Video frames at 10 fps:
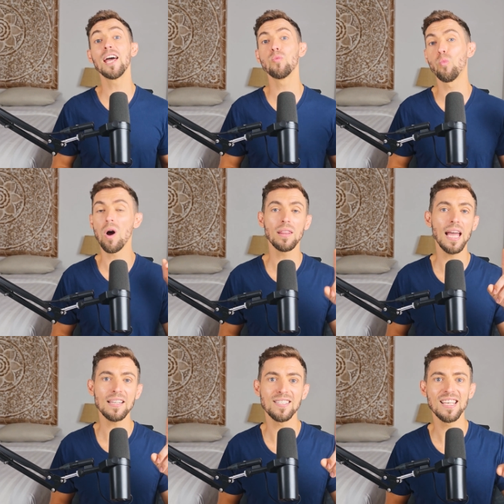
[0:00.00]
And
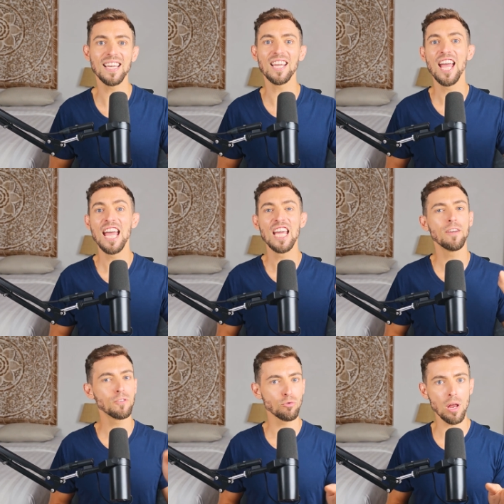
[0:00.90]
one last thing,
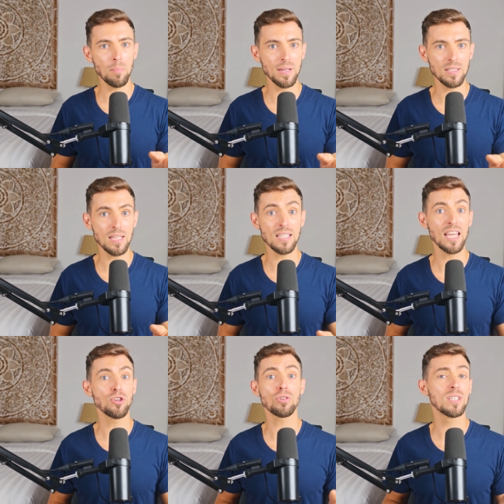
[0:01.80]
if you run a
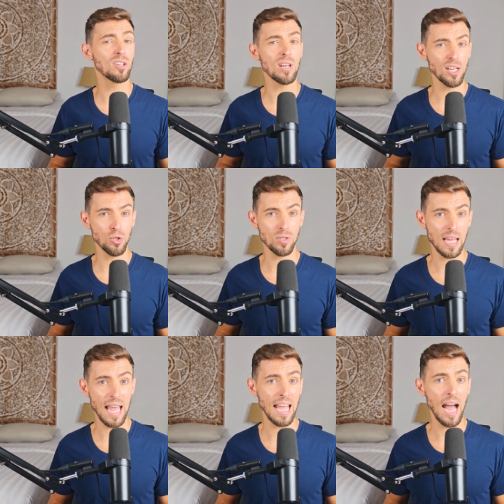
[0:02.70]
business and you're still not
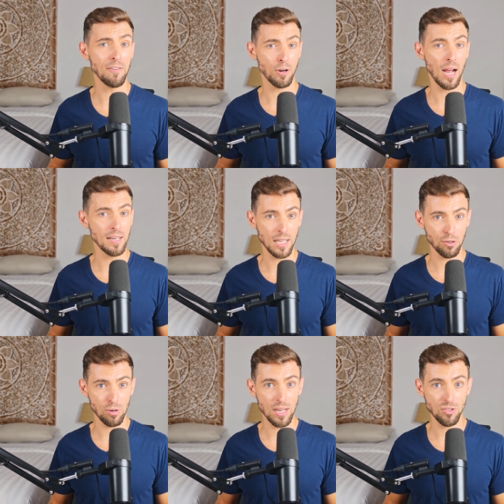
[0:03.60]
using AI for
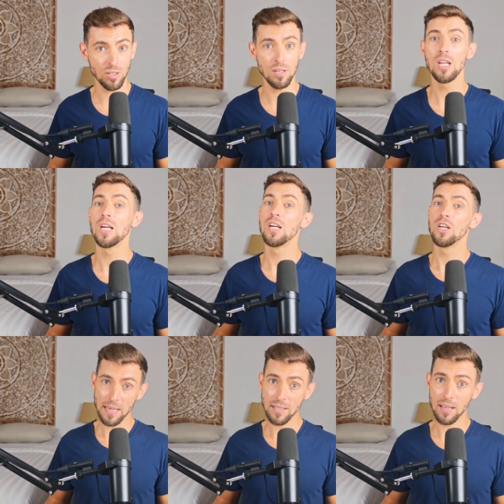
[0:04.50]
content creation,
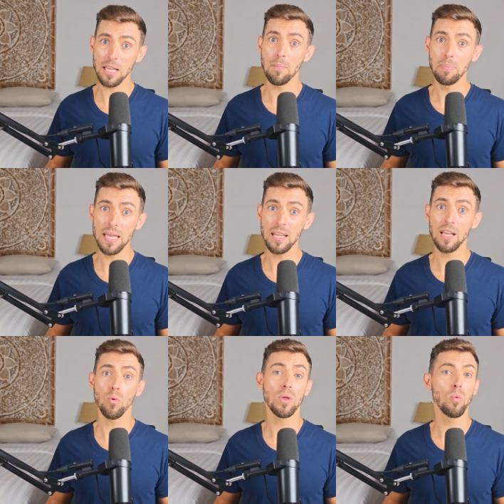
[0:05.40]
you're basically
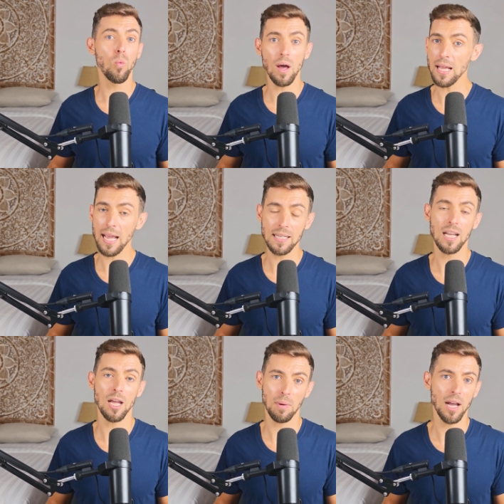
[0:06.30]
competing with one
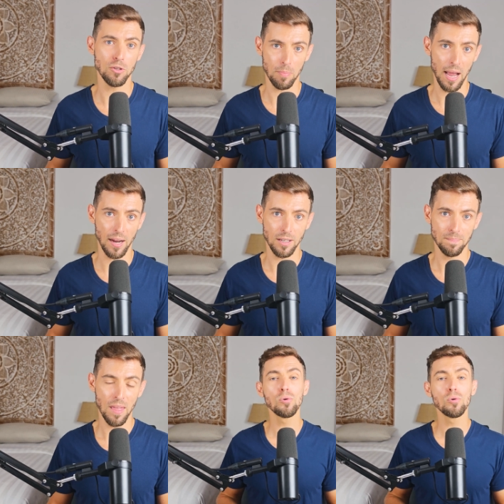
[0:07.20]
hand tied behind your back.